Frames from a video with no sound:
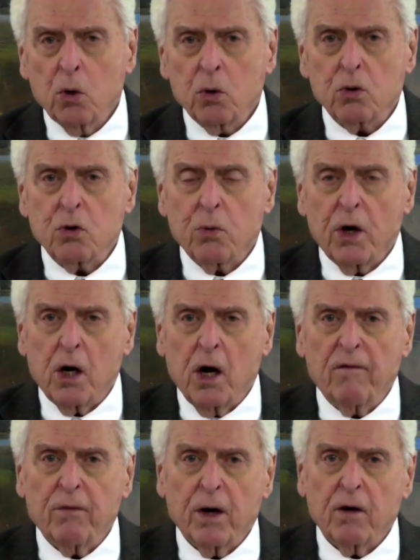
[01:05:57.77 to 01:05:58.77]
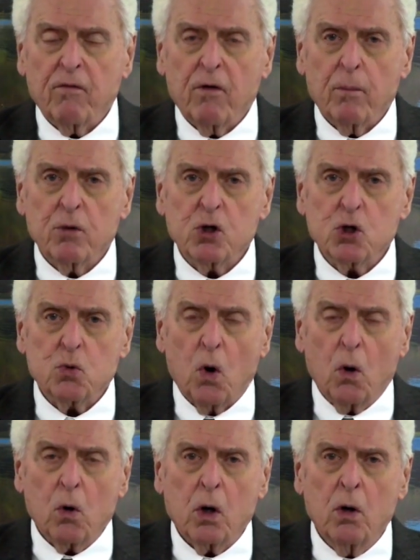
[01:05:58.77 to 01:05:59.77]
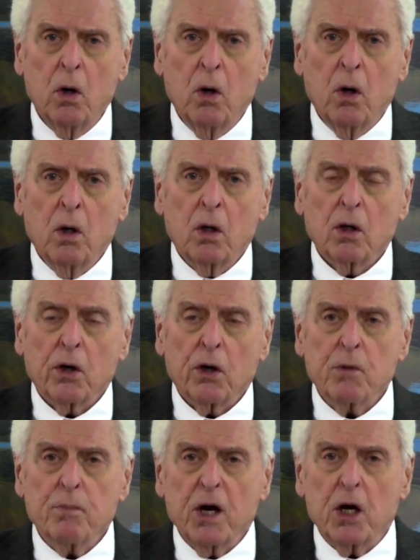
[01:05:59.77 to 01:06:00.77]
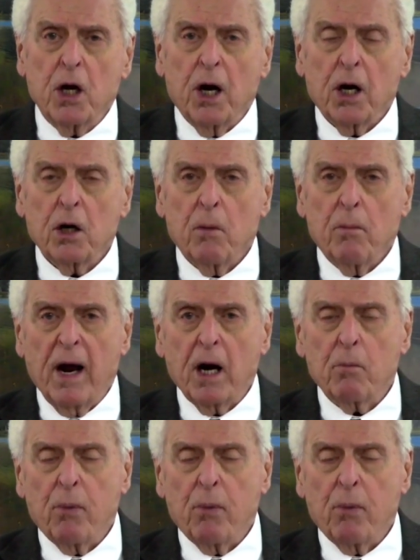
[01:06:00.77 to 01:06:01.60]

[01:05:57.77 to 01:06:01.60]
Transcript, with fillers: who's recovering from a stroke. He's beginning to make